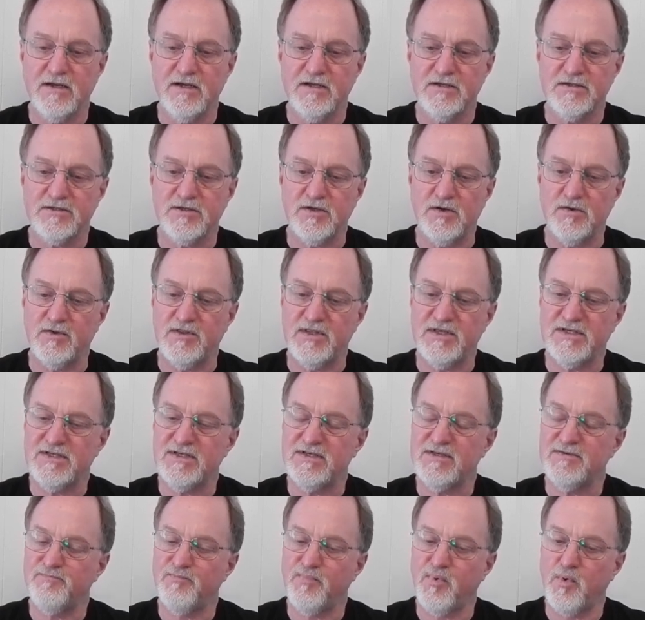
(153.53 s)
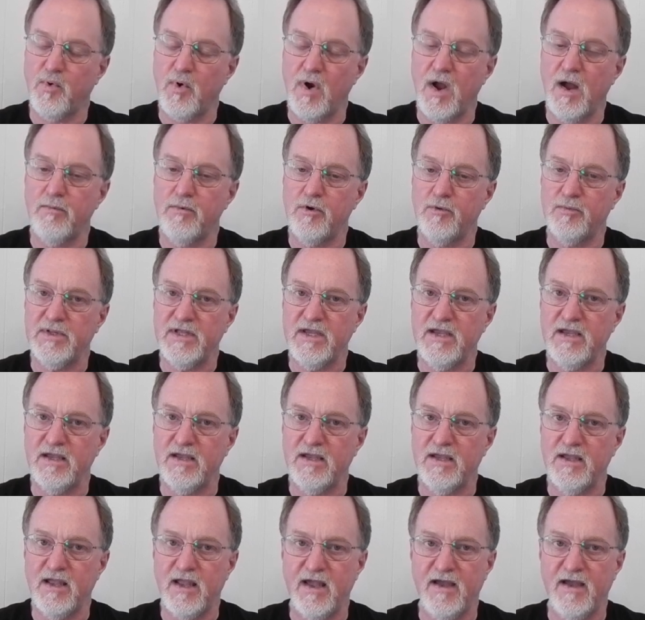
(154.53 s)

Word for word: So this is probably